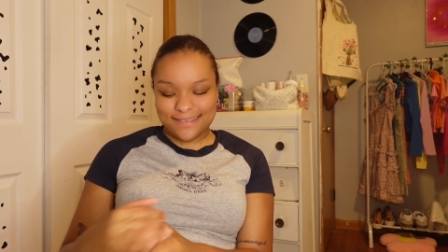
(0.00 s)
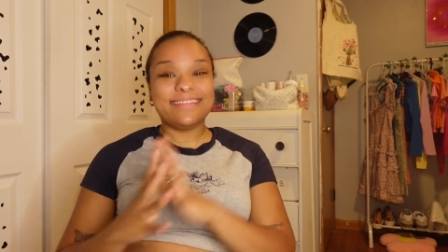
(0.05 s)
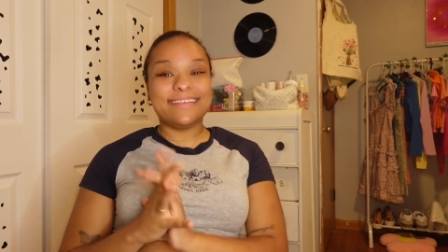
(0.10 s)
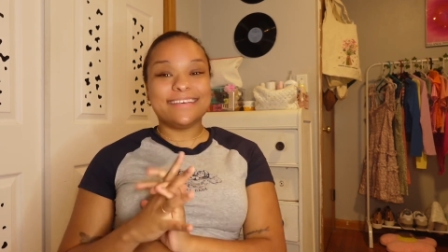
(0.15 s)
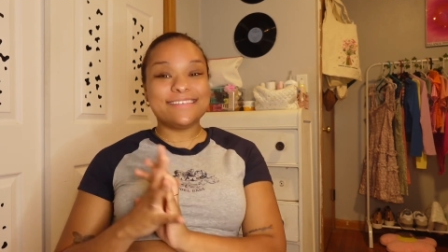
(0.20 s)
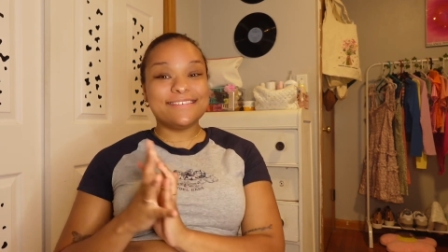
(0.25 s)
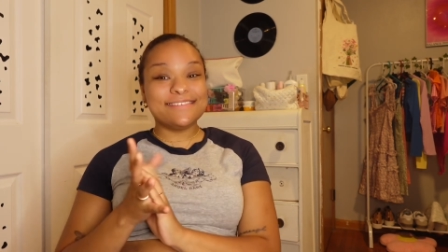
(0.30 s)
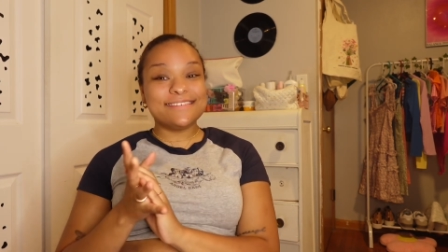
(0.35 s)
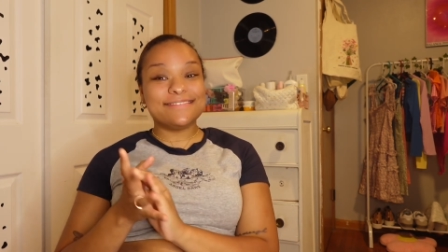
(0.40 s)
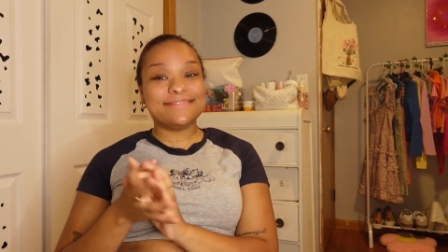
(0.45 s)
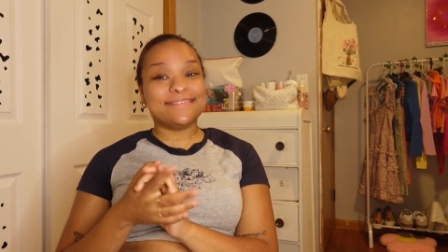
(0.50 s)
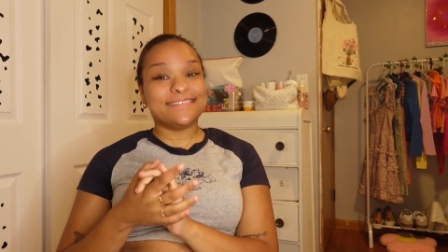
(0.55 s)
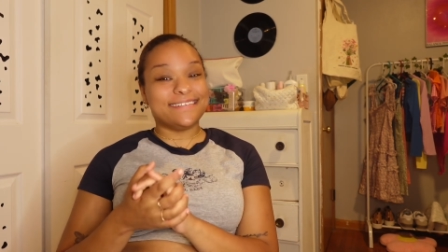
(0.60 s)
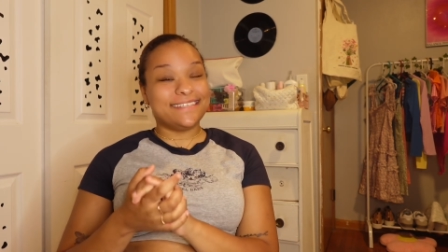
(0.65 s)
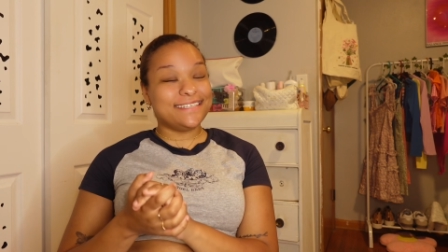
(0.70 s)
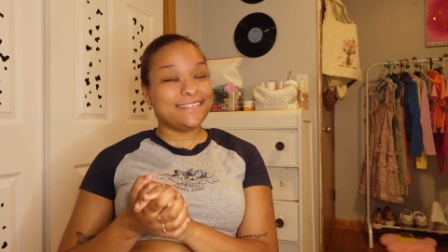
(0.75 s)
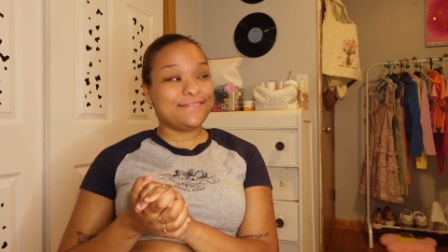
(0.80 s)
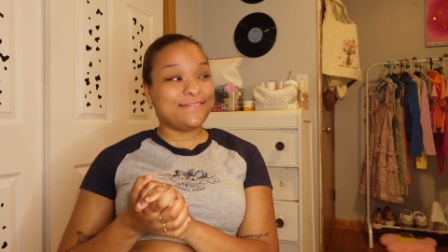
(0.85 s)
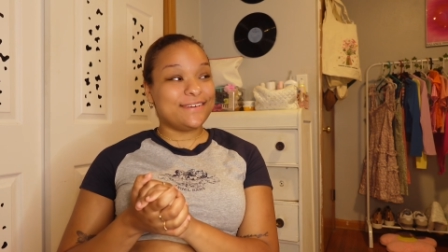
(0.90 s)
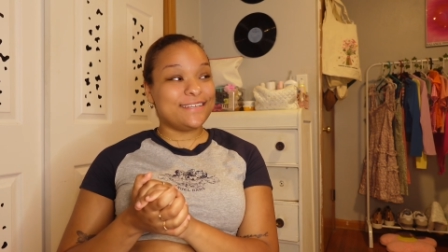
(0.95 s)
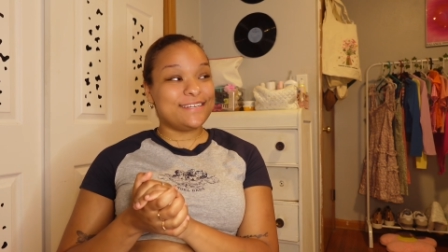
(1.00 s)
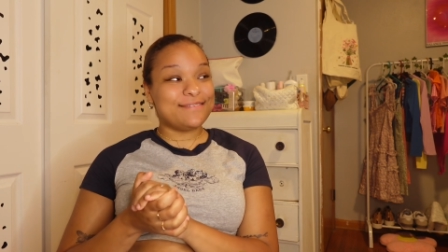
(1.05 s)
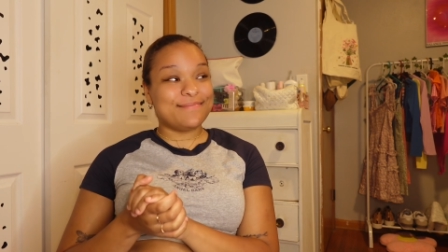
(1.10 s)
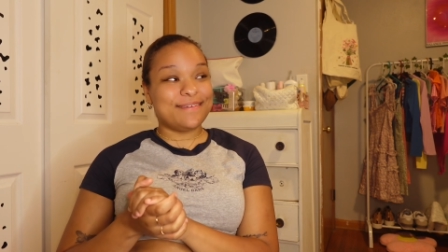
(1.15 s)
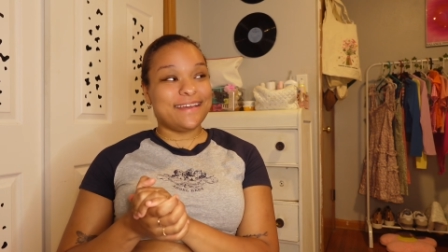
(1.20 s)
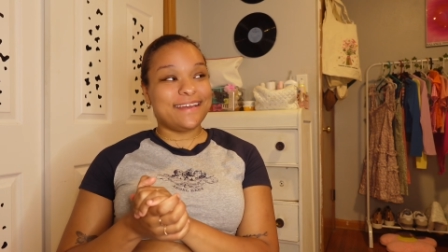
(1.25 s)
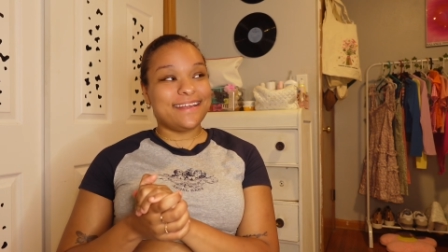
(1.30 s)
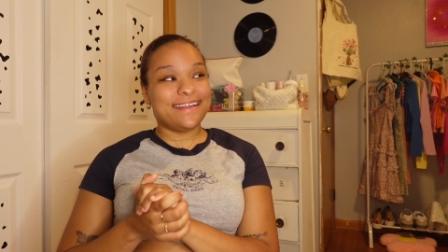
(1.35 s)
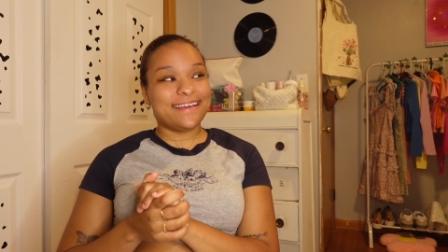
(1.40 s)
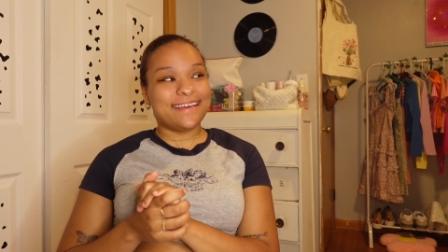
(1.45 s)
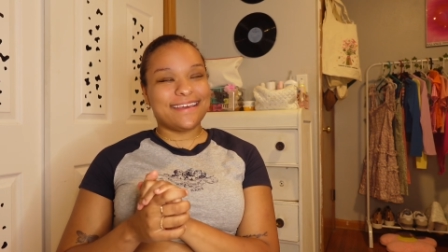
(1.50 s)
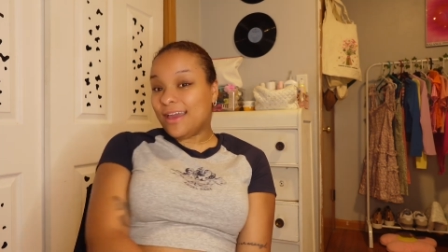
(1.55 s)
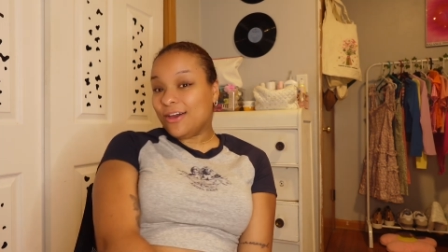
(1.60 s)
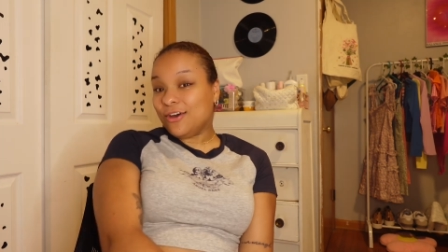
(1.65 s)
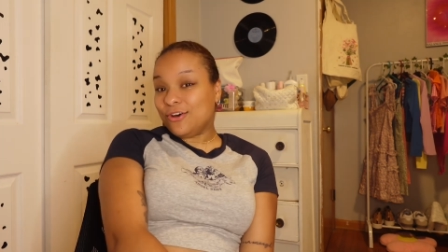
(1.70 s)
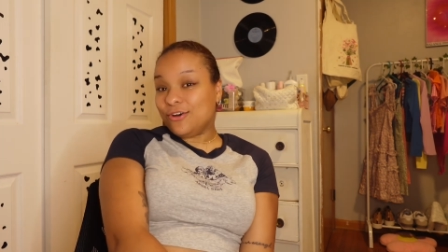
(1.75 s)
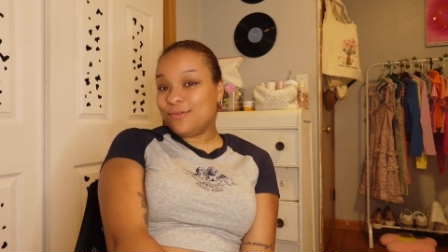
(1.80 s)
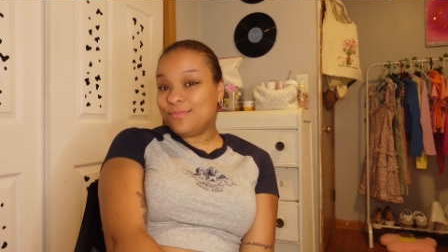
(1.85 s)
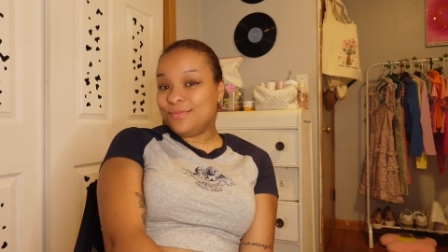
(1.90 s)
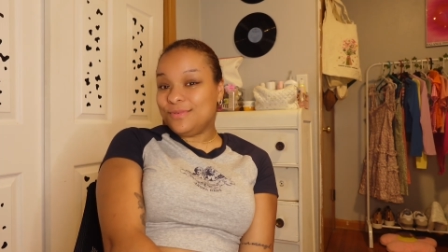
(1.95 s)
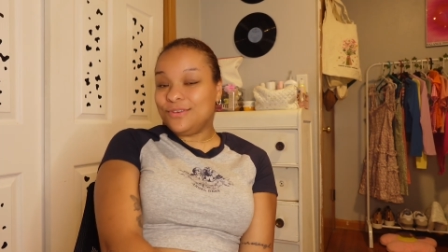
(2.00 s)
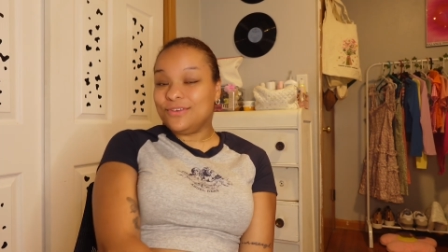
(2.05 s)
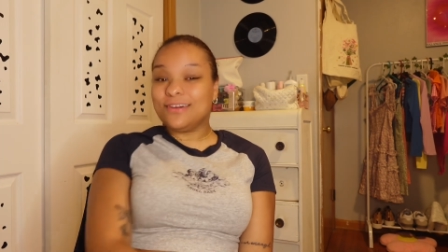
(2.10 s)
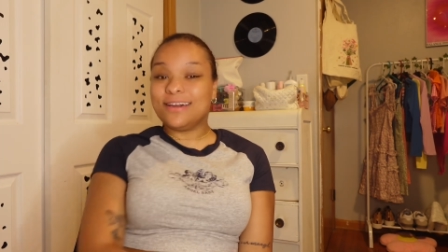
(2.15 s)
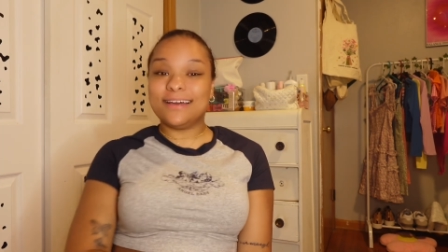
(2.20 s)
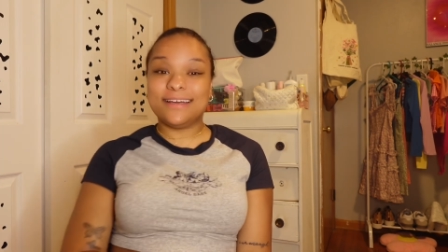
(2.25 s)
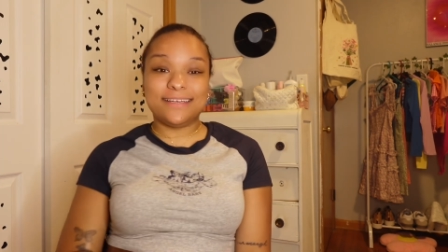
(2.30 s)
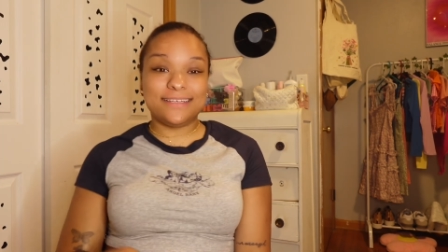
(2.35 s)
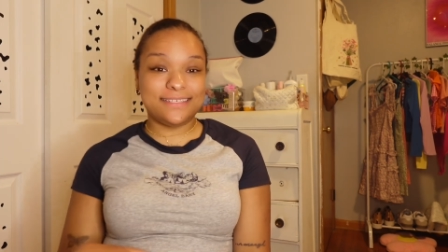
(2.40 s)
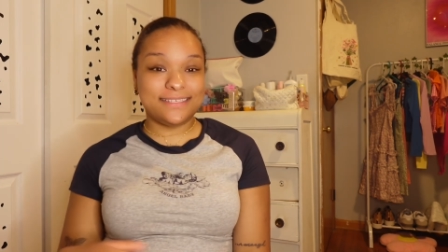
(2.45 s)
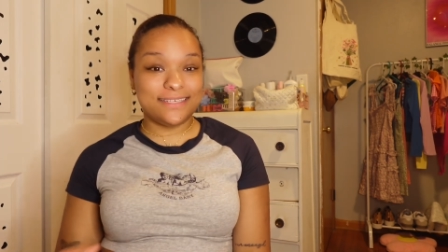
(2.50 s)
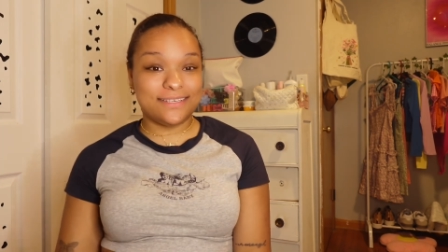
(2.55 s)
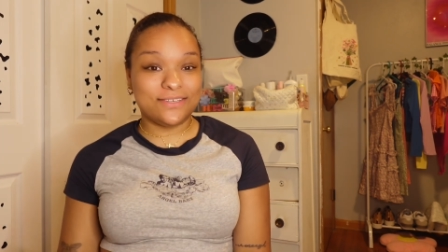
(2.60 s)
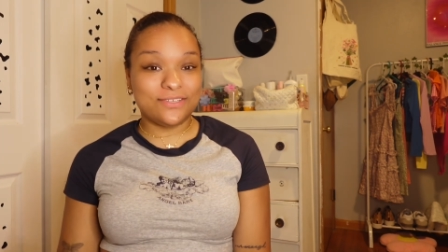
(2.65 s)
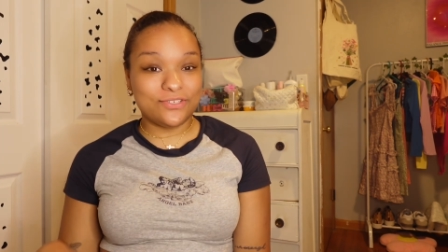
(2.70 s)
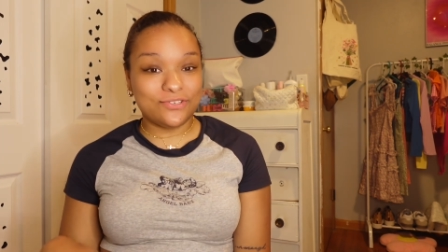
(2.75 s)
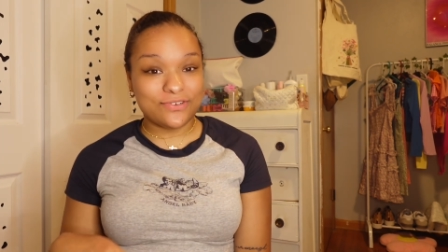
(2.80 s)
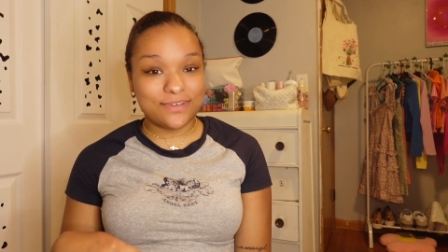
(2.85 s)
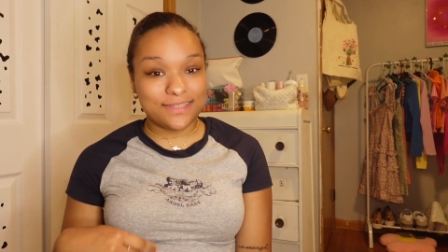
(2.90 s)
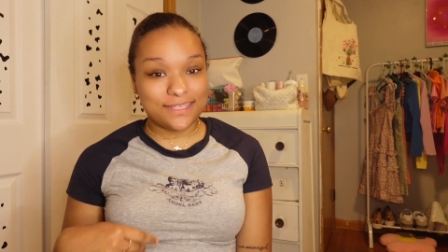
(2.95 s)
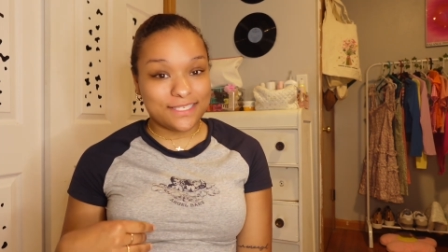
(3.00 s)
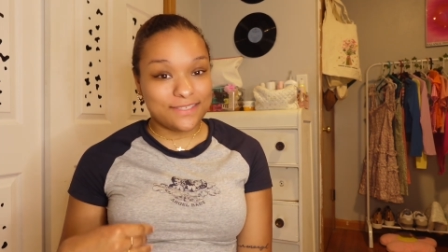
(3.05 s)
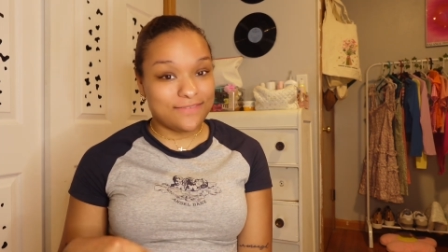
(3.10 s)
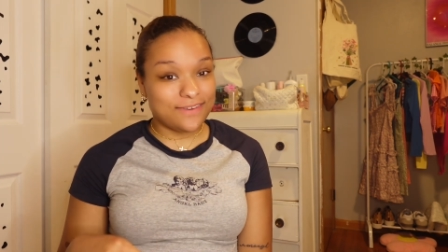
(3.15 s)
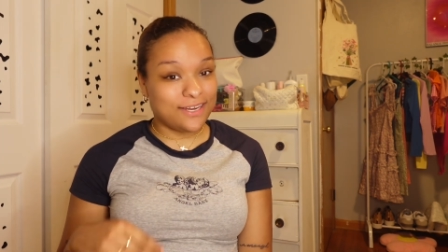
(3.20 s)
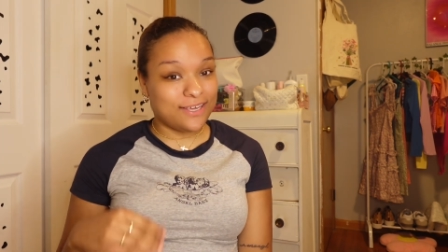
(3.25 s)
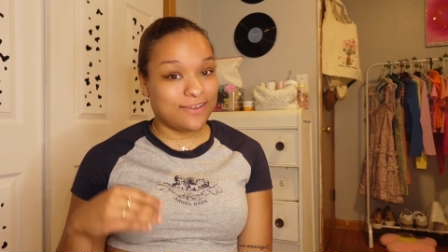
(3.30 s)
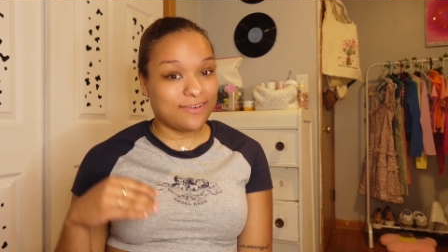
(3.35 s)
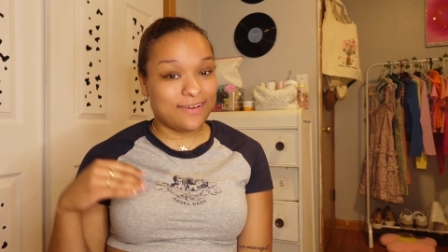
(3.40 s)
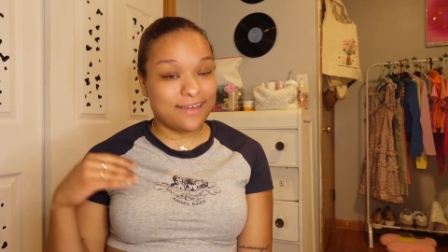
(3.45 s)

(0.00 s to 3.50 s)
This was really fun to make. I hope you guys enjoyed this video.